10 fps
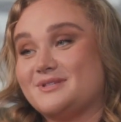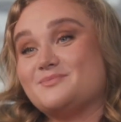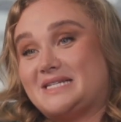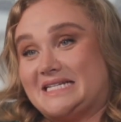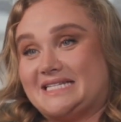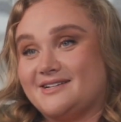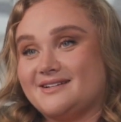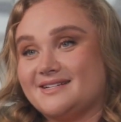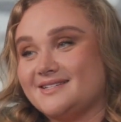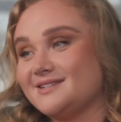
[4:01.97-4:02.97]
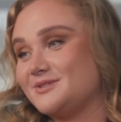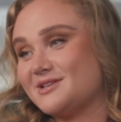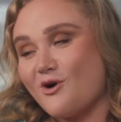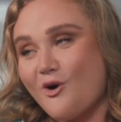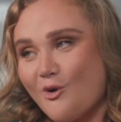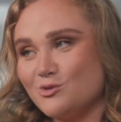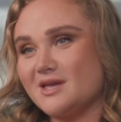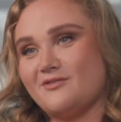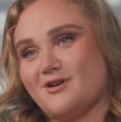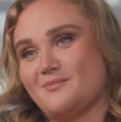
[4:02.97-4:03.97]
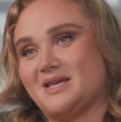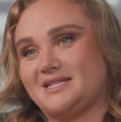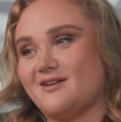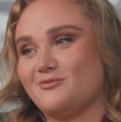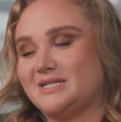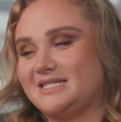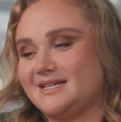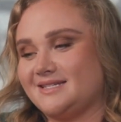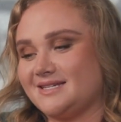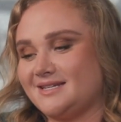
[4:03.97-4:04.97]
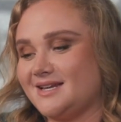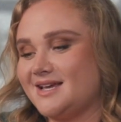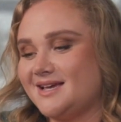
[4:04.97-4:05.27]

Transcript: It was a mini series. It was only ever meant to have one season.